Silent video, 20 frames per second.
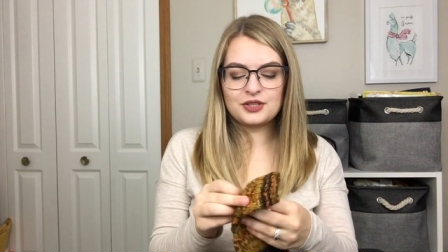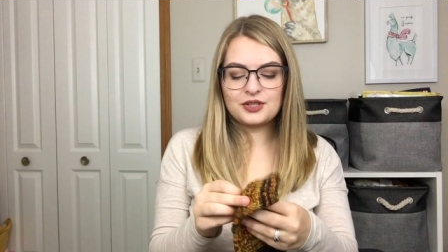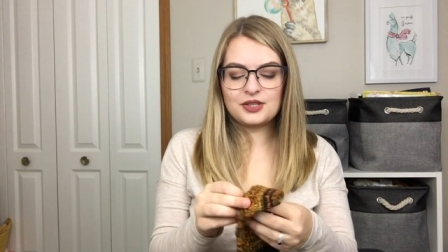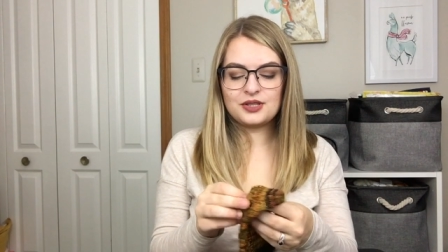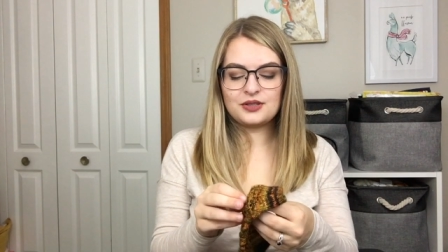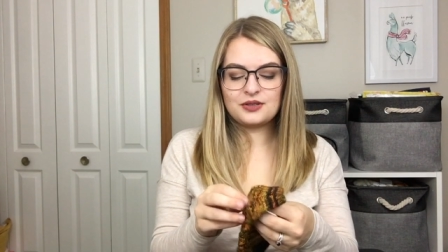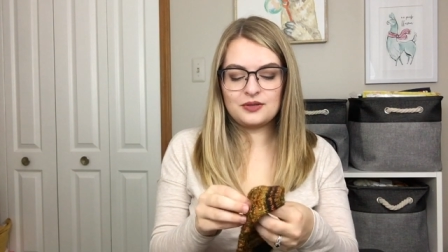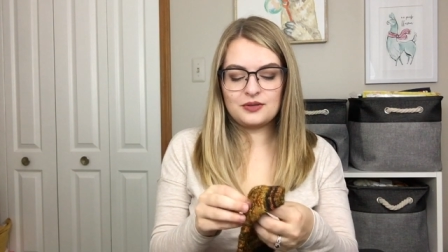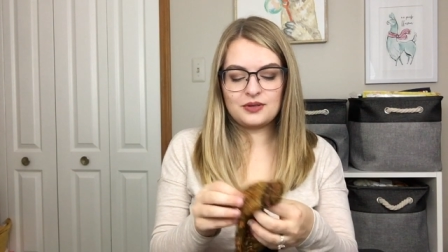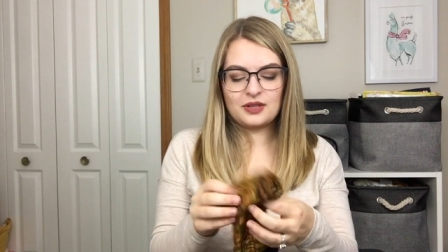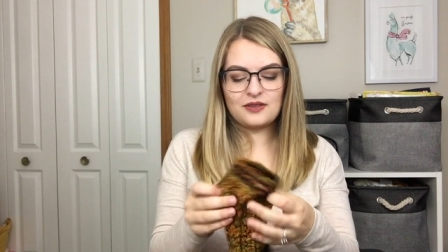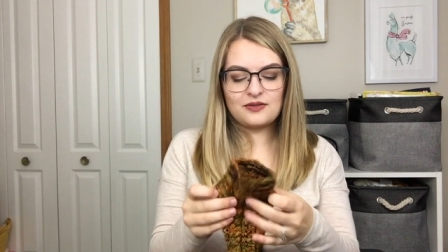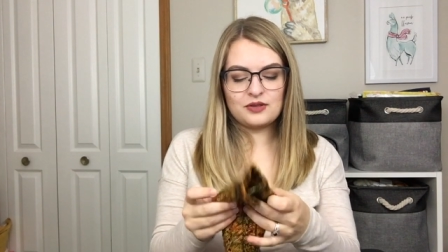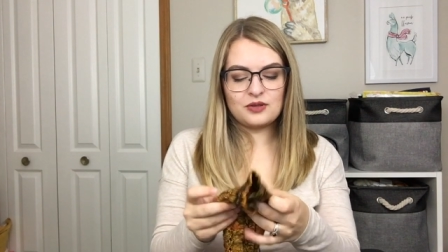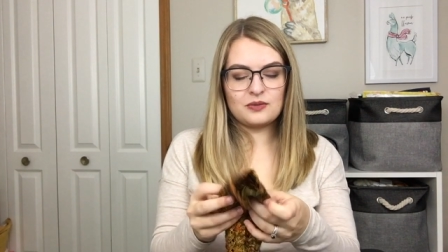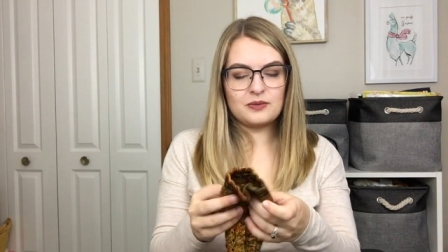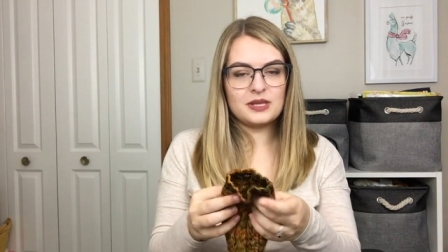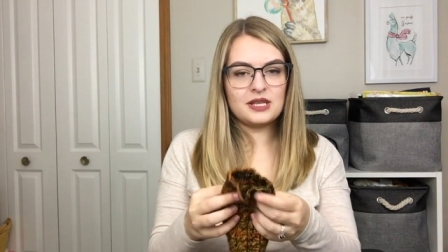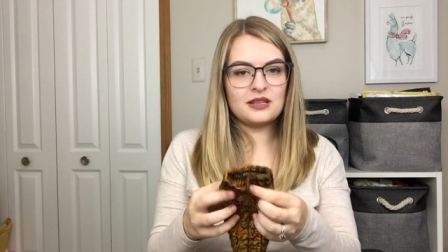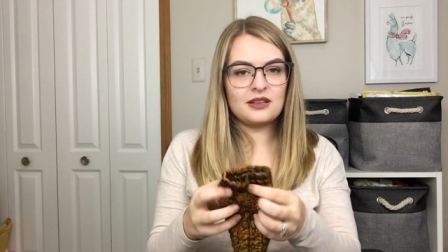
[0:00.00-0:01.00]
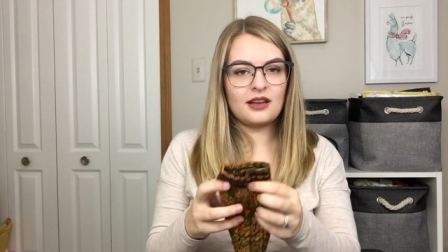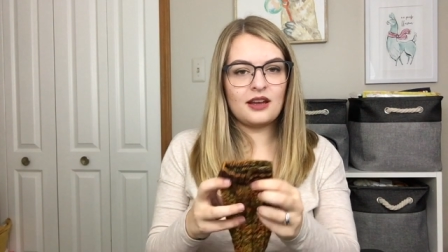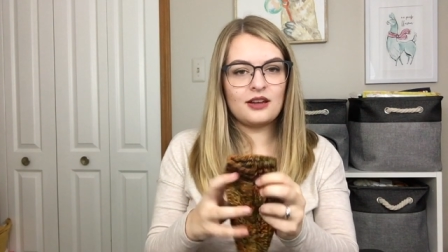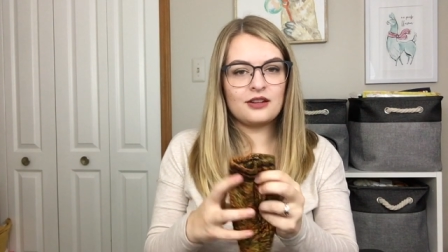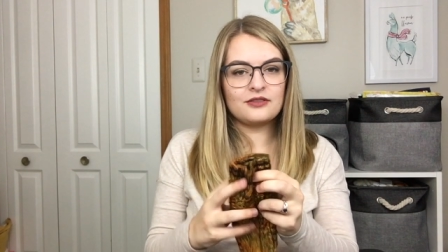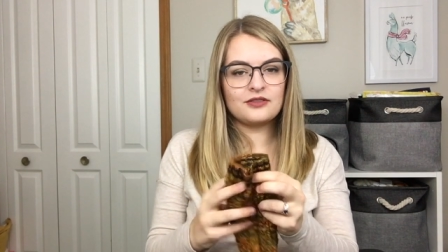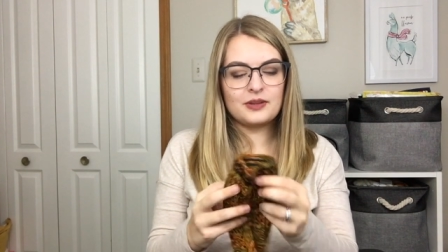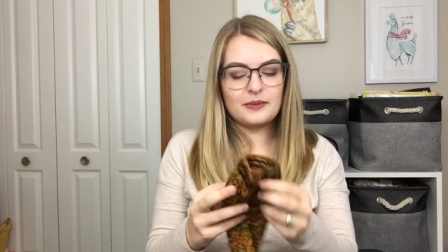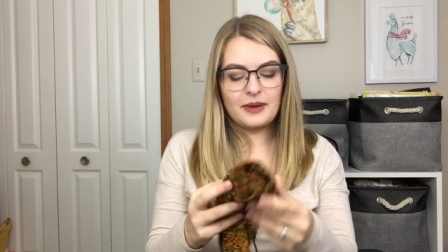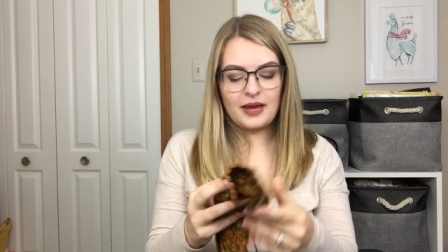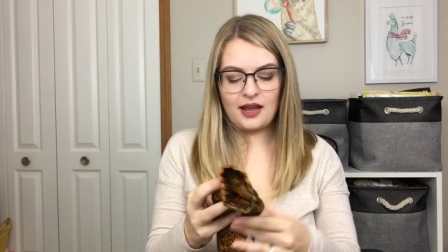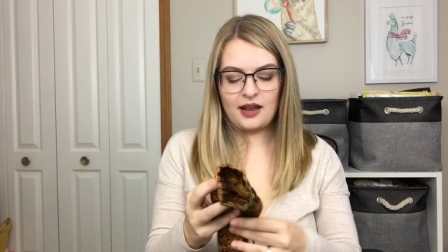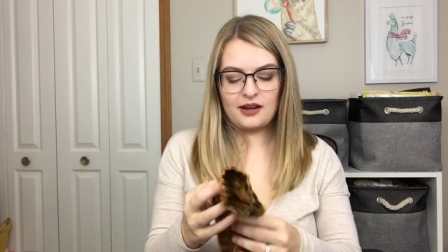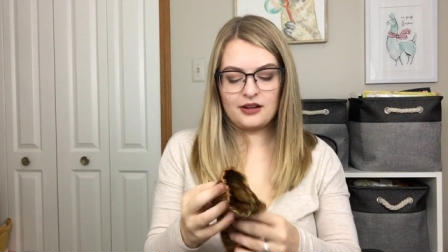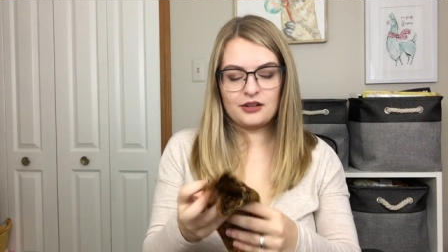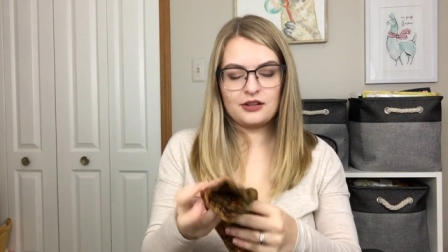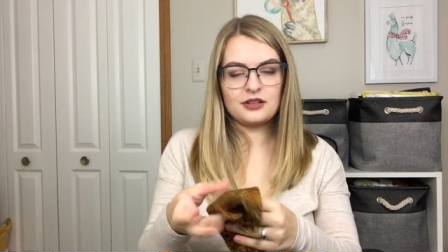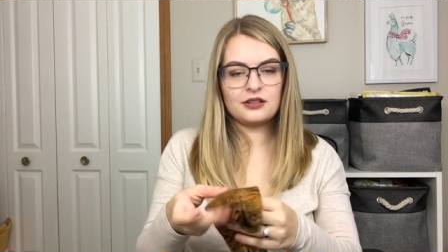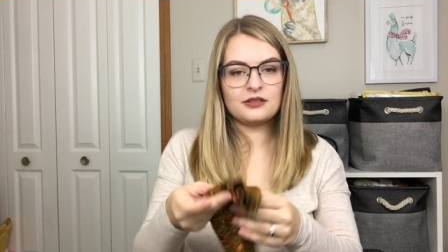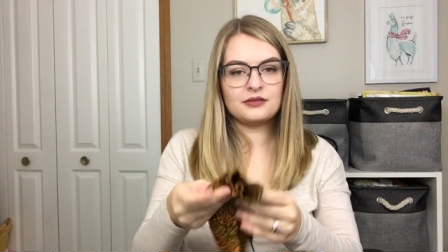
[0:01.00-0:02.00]
to give you a peek of the
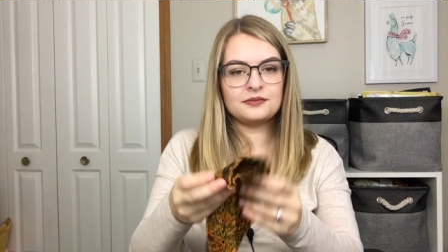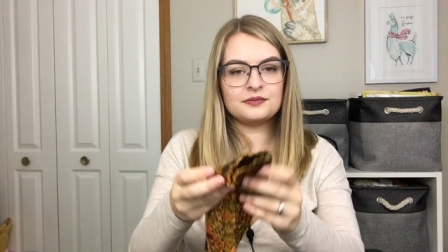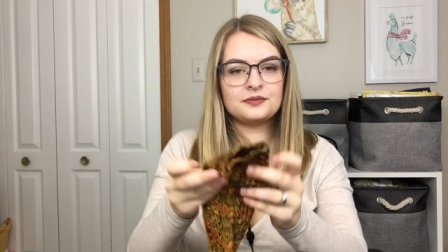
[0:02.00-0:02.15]
pattern.